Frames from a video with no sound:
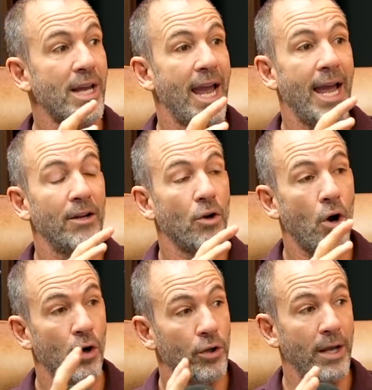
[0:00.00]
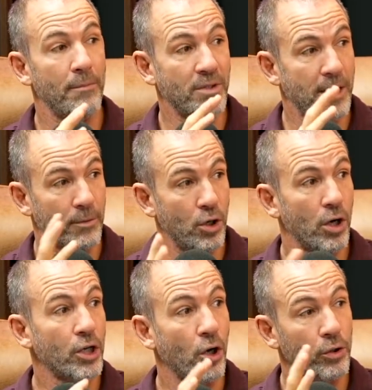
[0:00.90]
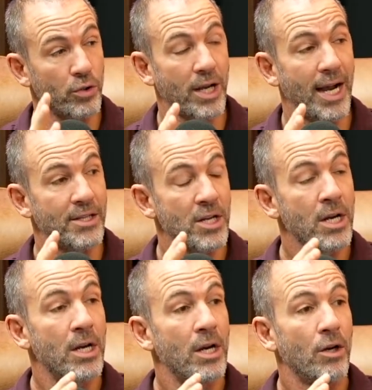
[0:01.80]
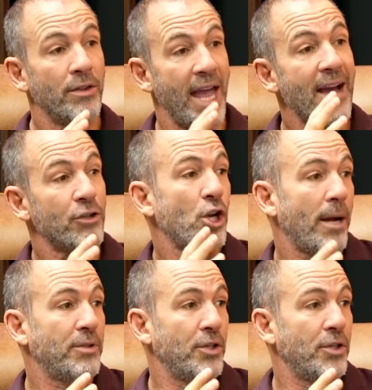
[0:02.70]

and all and Tim Cook and all those guys they have a job to